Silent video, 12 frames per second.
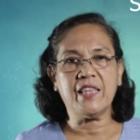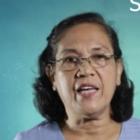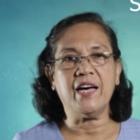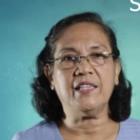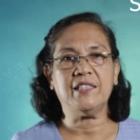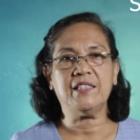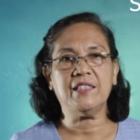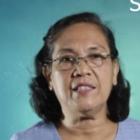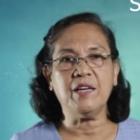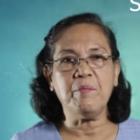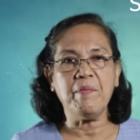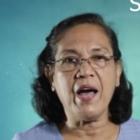that
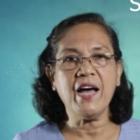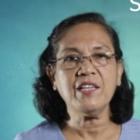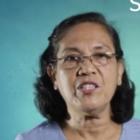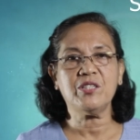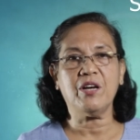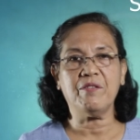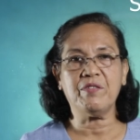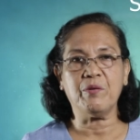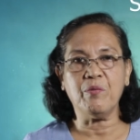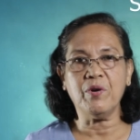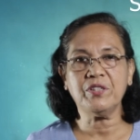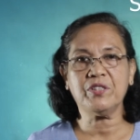the mass of the
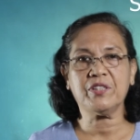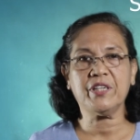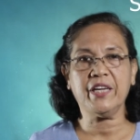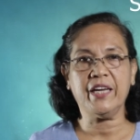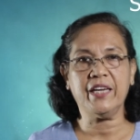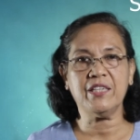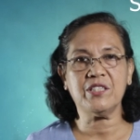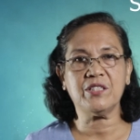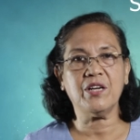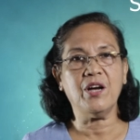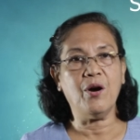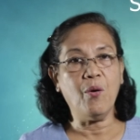water
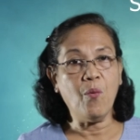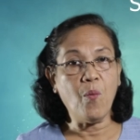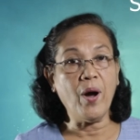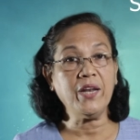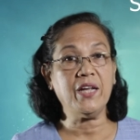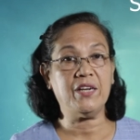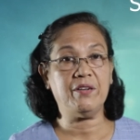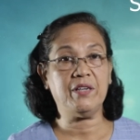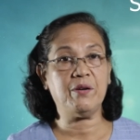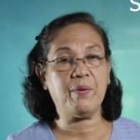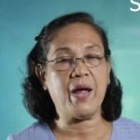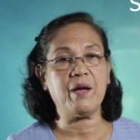is
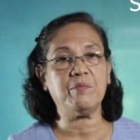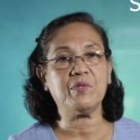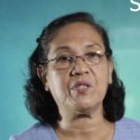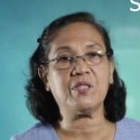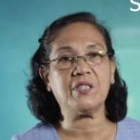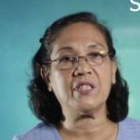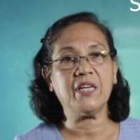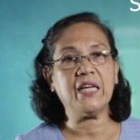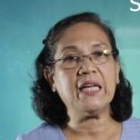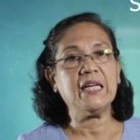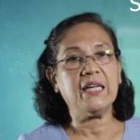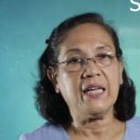100 grams
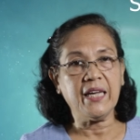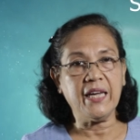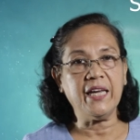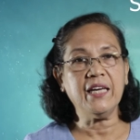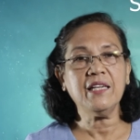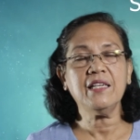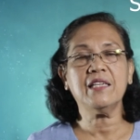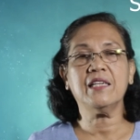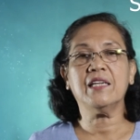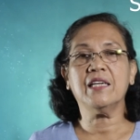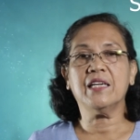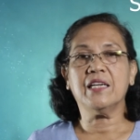and
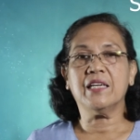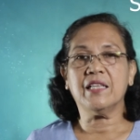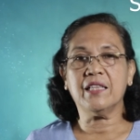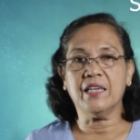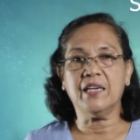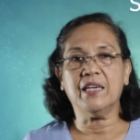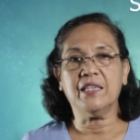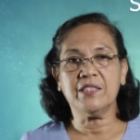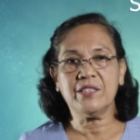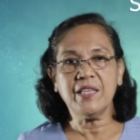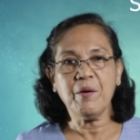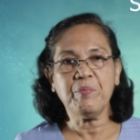the
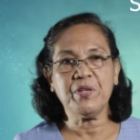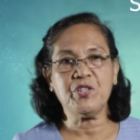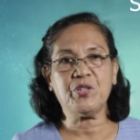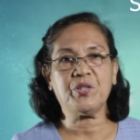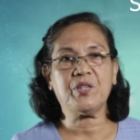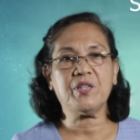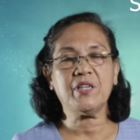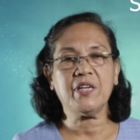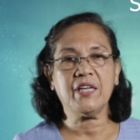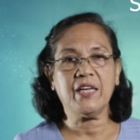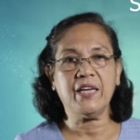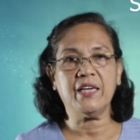temperature
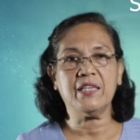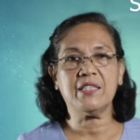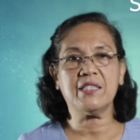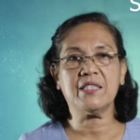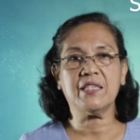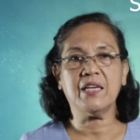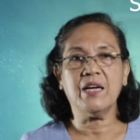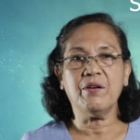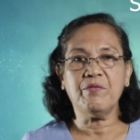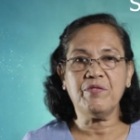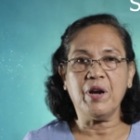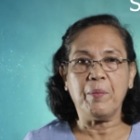is
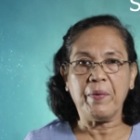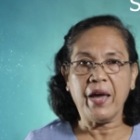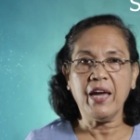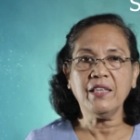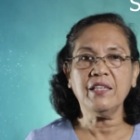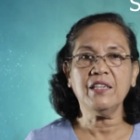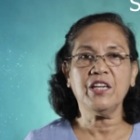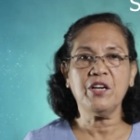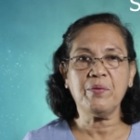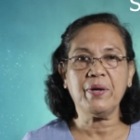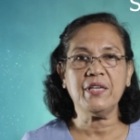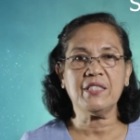from 18
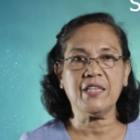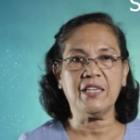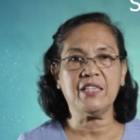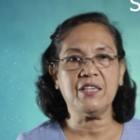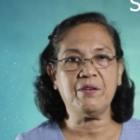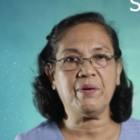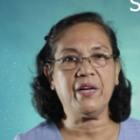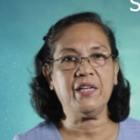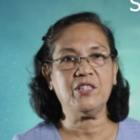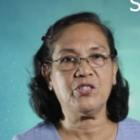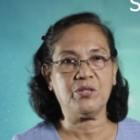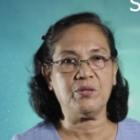degrees
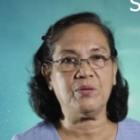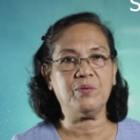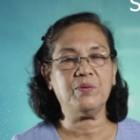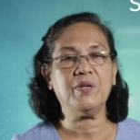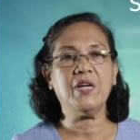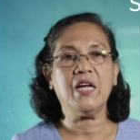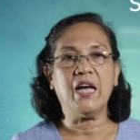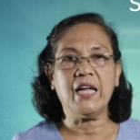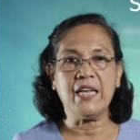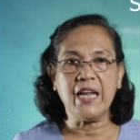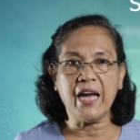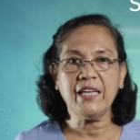centigrade to
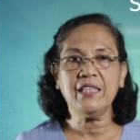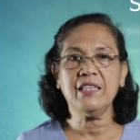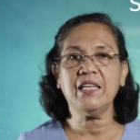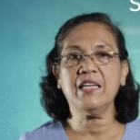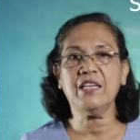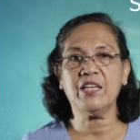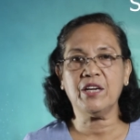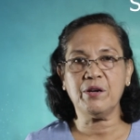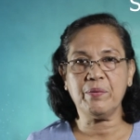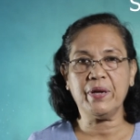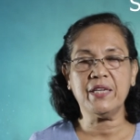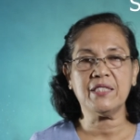19
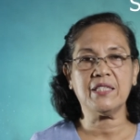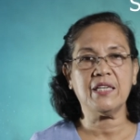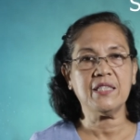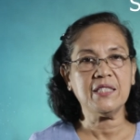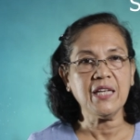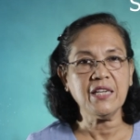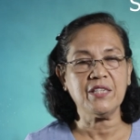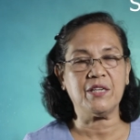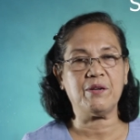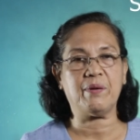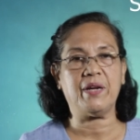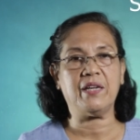degrees
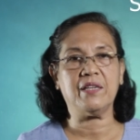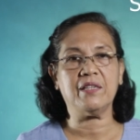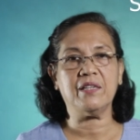centigrade.